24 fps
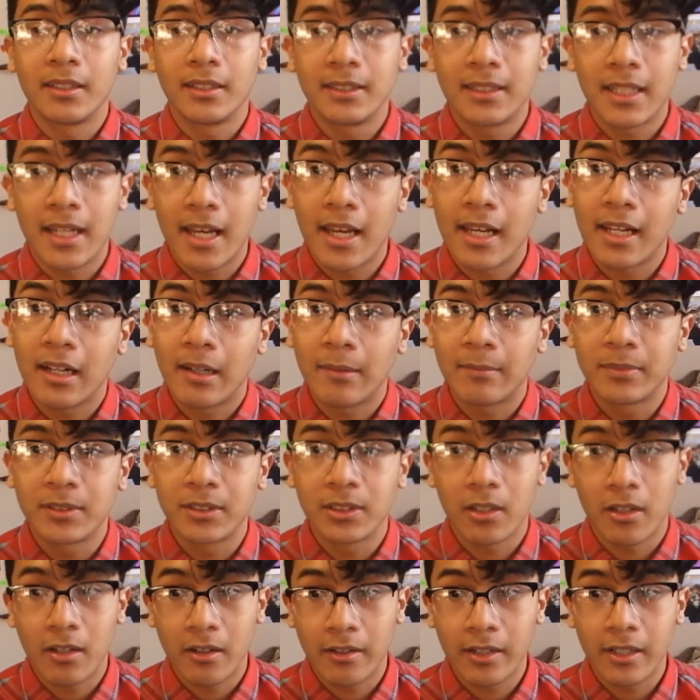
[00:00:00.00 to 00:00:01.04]
"Dad, I'm
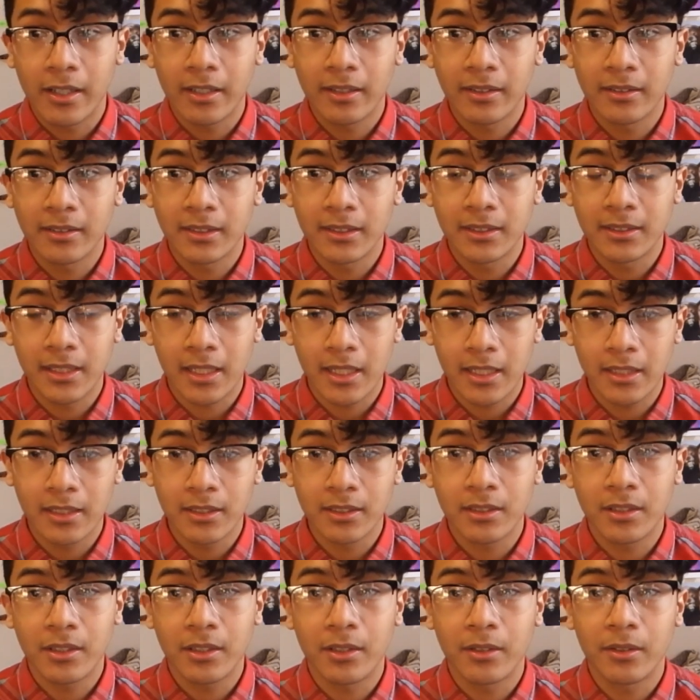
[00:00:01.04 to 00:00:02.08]
sorry to say
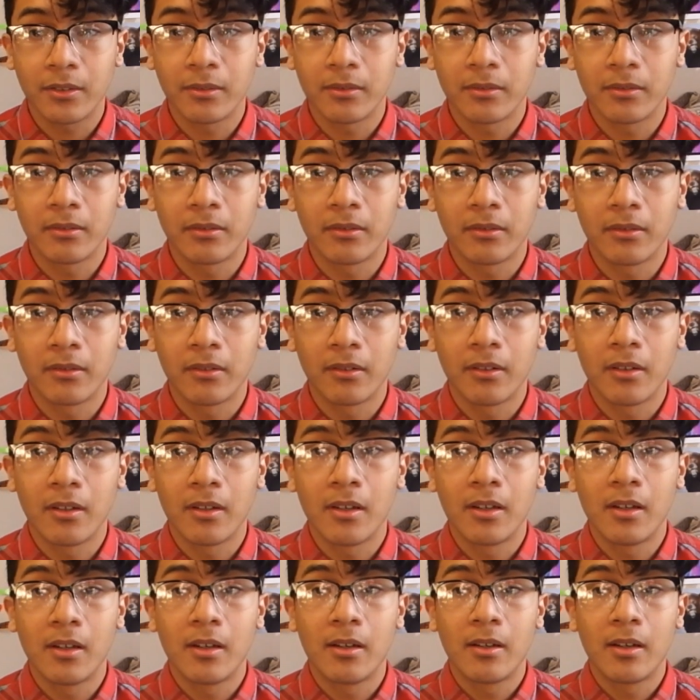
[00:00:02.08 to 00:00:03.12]
this to you.
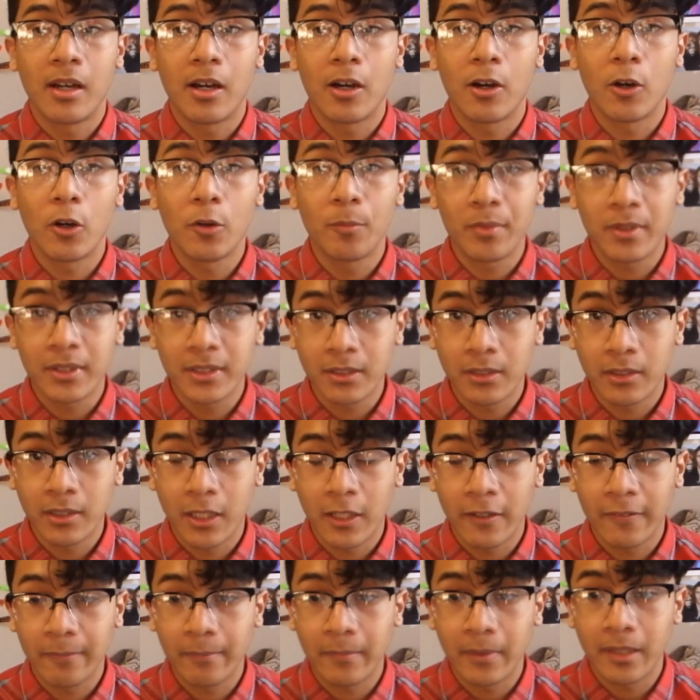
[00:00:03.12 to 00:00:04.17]
I hope you still
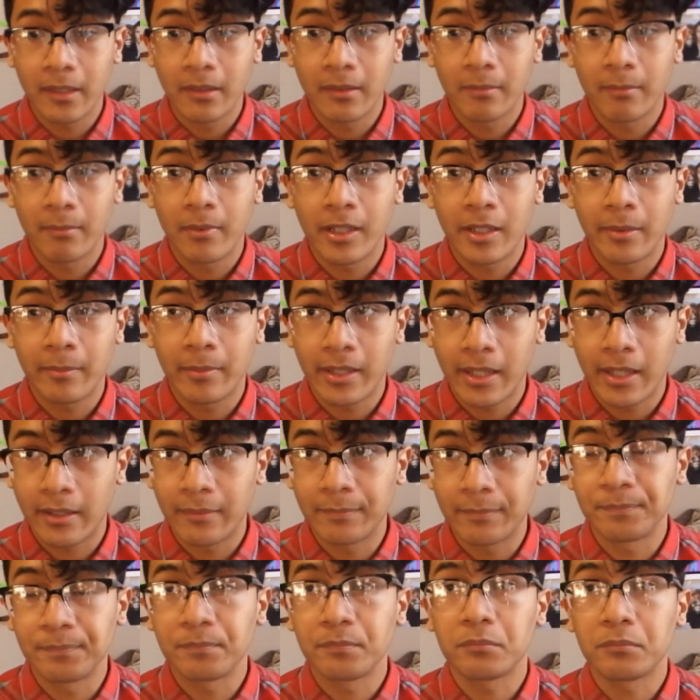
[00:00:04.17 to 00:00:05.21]
love me, but I'm
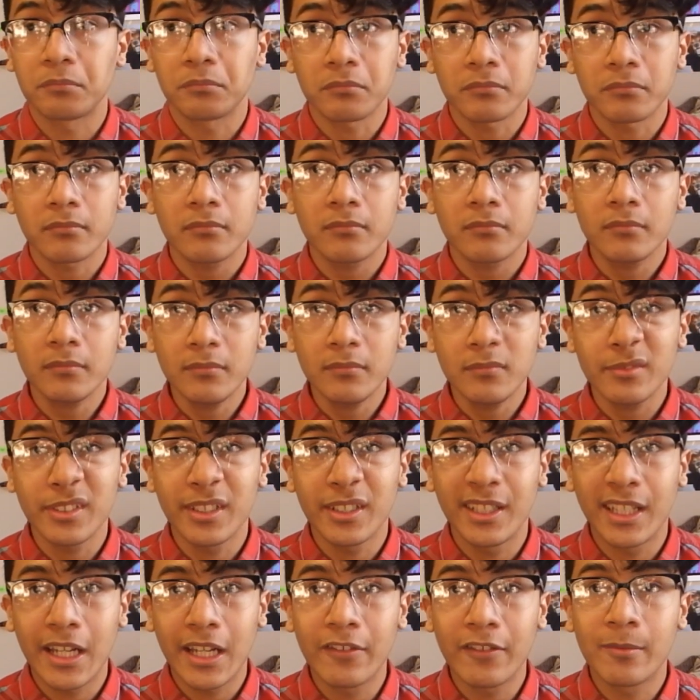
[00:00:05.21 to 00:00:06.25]
gay."
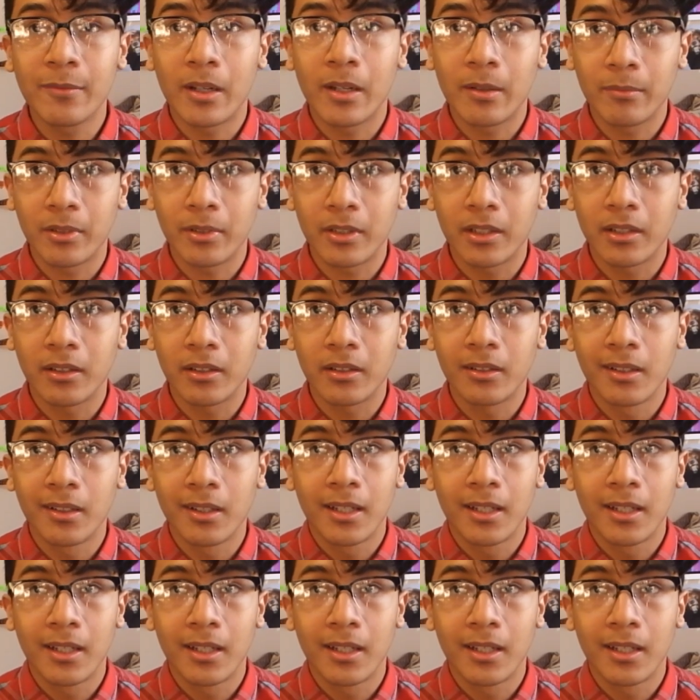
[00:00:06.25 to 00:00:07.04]
And I remember